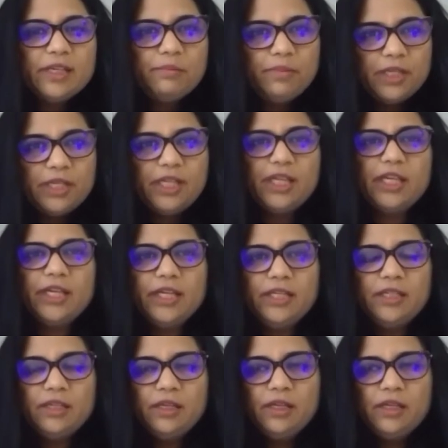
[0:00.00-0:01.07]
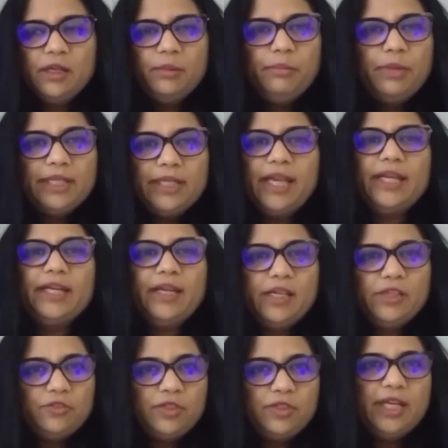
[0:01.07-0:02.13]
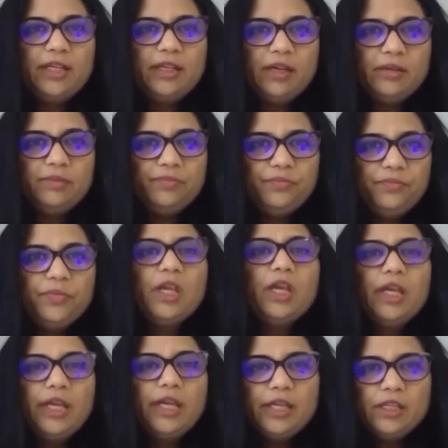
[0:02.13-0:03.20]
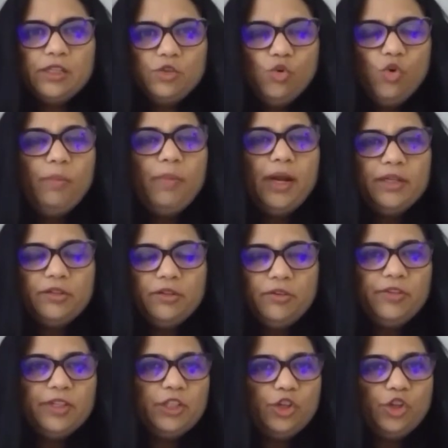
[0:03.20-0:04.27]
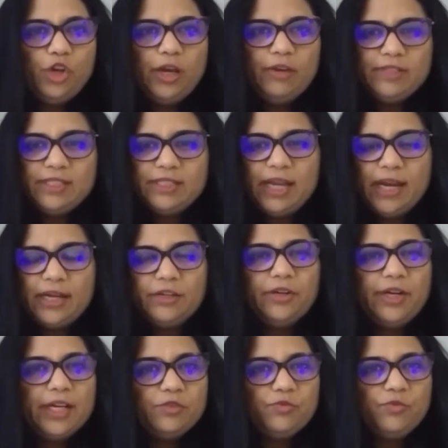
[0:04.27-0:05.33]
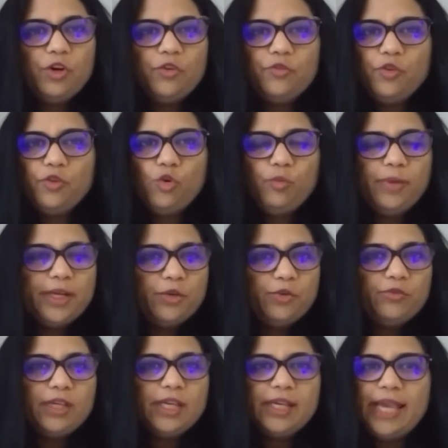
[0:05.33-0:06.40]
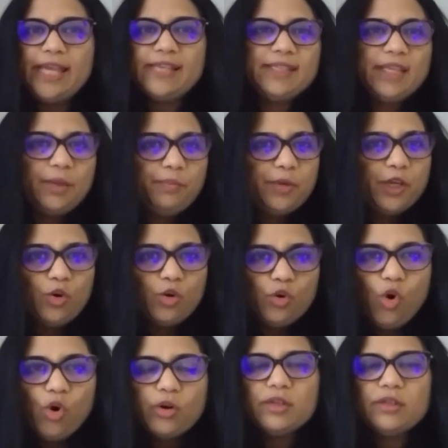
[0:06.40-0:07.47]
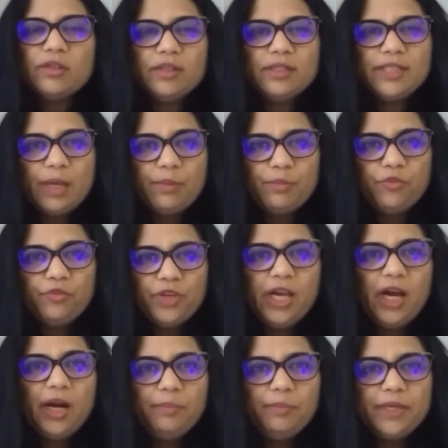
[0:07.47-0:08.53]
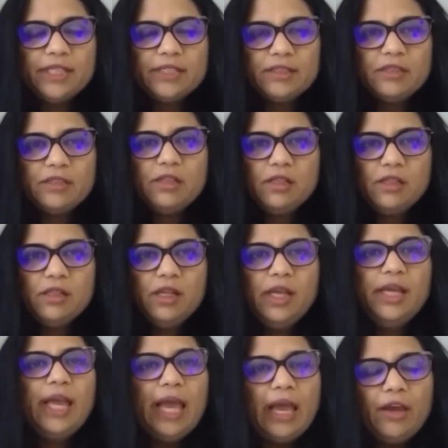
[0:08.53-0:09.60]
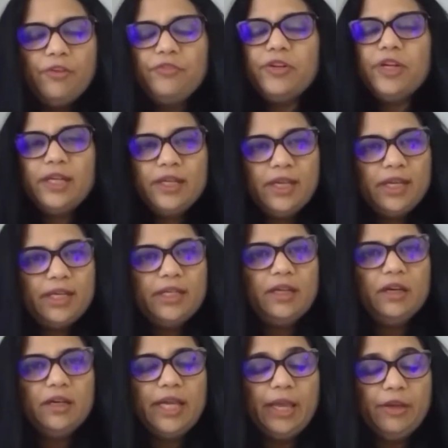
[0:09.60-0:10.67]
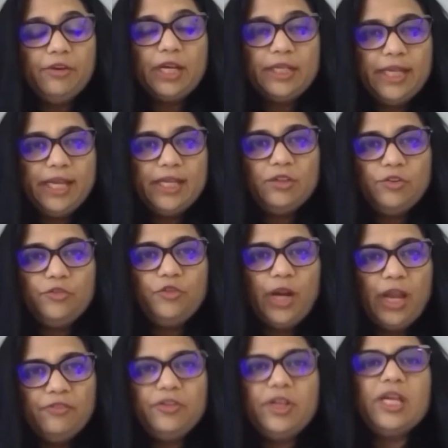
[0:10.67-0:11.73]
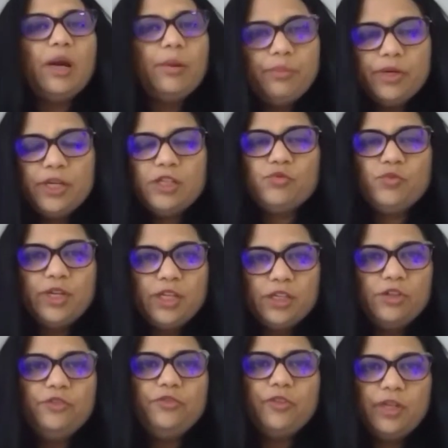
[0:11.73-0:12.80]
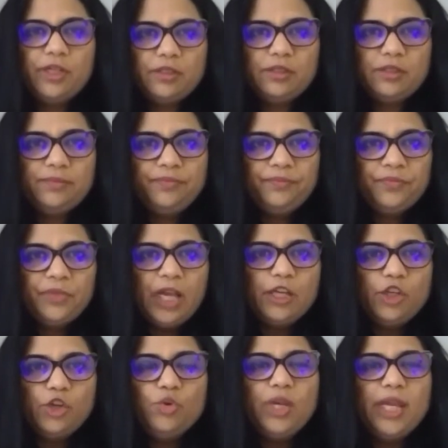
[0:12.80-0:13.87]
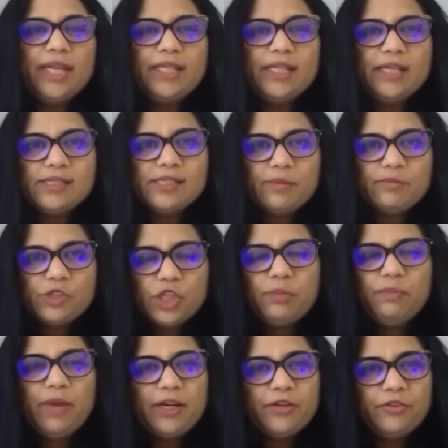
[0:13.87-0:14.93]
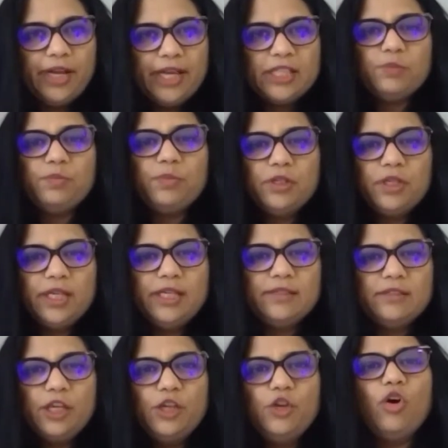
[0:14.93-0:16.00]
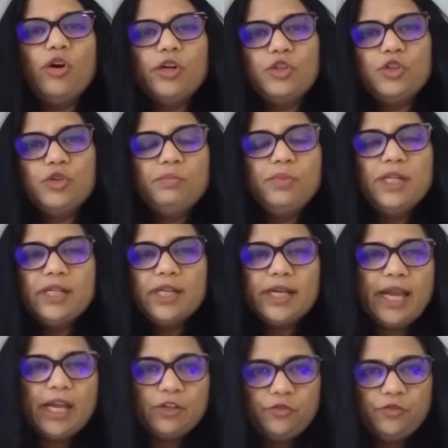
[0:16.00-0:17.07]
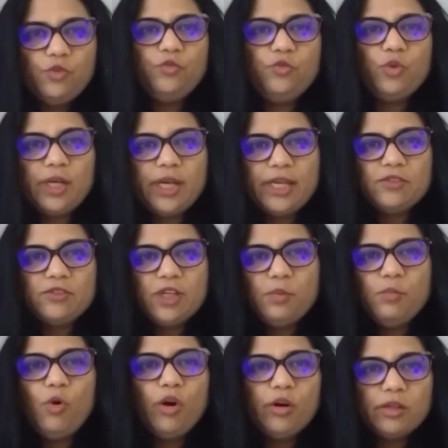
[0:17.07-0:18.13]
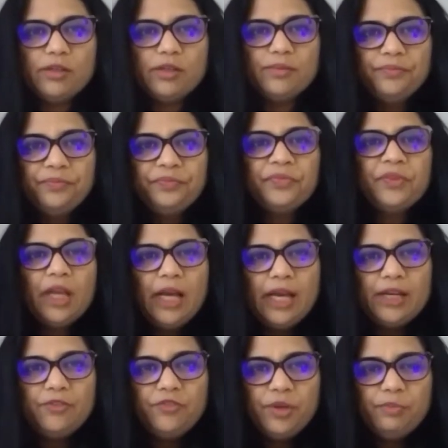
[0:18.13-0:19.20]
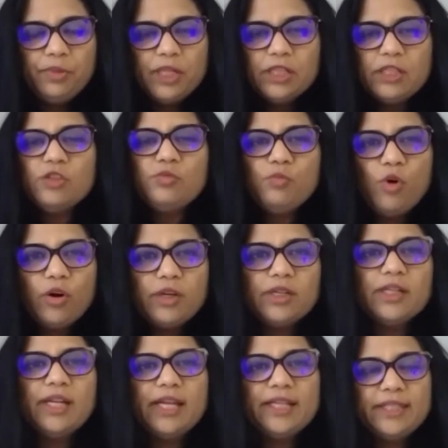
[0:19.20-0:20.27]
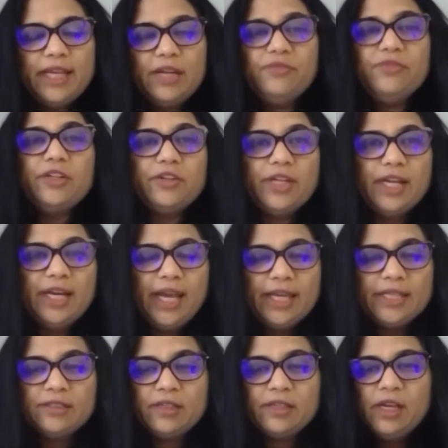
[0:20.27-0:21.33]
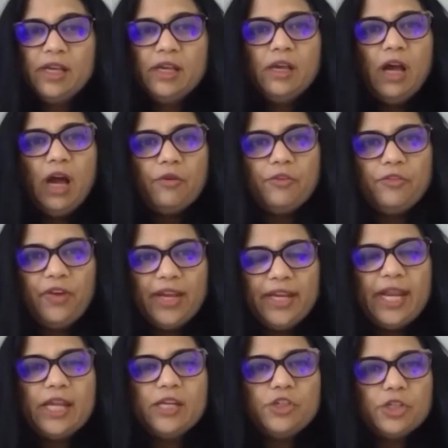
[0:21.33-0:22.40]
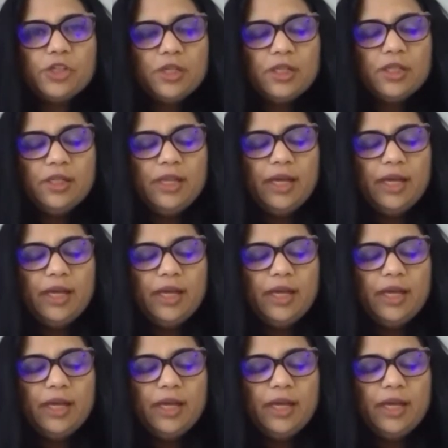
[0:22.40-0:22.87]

building it. But data is data. No matter whether you have a standardized workflow by using SAP or Oracle type of ERP, still every data for every company is very different. Yeah. And you need that subject matter expertise in order to build a cash flow forecasting model. And we built this model, and then we realized our financial